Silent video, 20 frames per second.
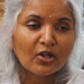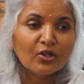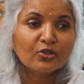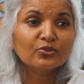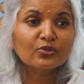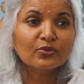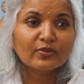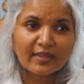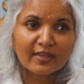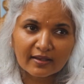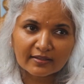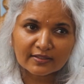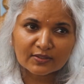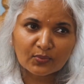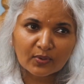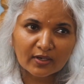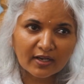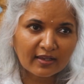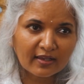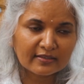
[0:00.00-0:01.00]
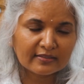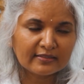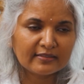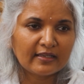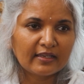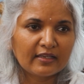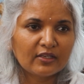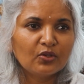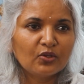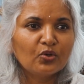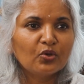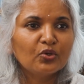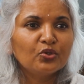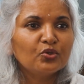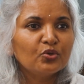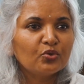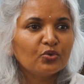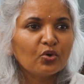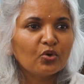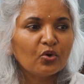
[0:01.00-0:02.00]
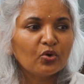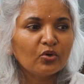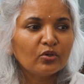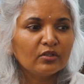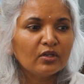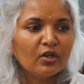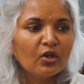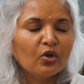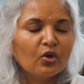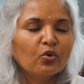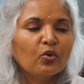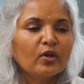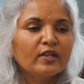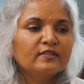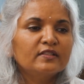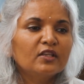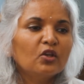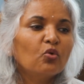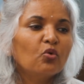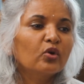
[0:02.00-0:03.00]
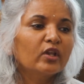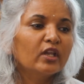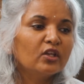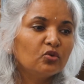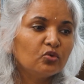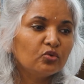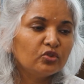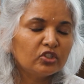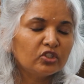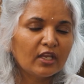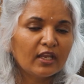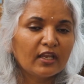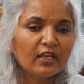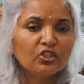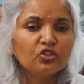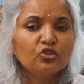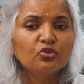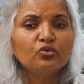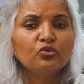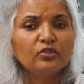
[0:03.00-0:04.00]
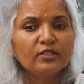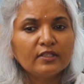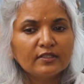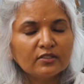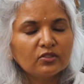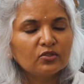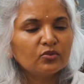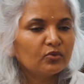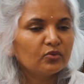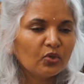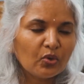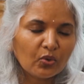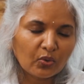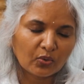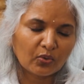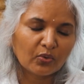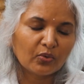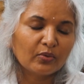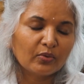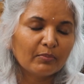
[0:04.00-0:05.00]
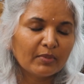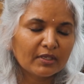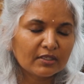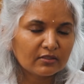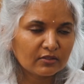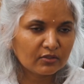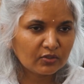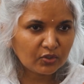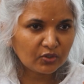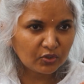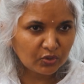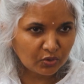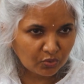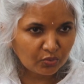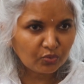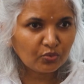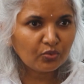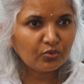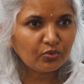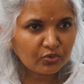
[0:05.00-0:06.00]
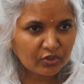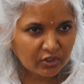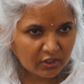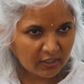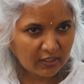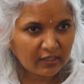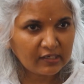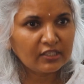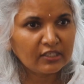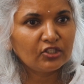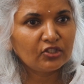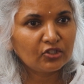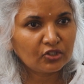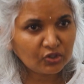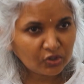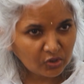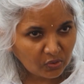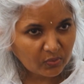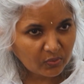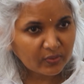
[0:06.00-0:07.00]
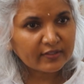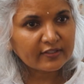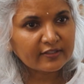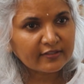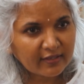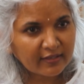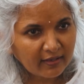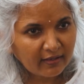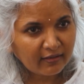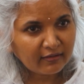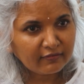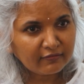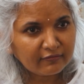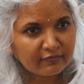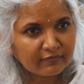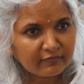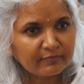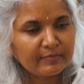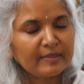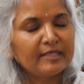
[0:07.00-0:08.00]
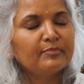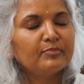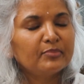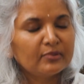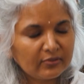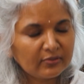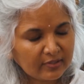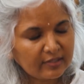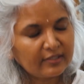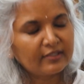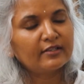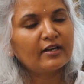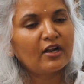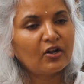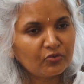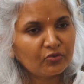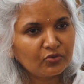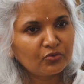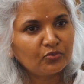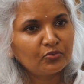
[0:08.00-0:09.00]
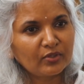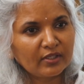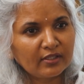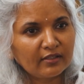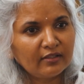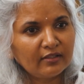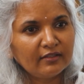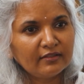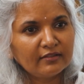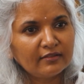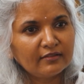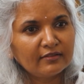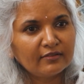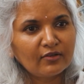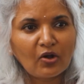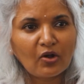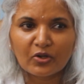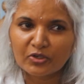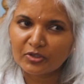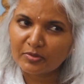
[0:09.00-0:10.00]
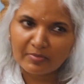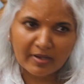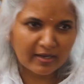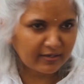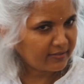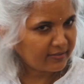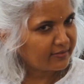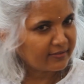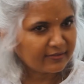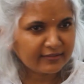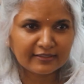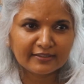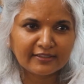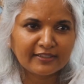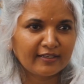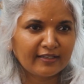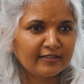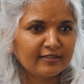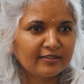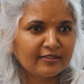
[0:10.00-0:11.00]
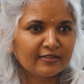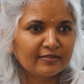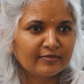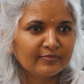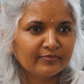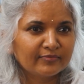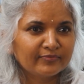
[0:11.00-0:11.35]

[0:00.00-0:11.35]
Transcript: So that's what I say, you know, you don't go and say, okay, you change, you this, you know, but you change yourself, people around will automatically change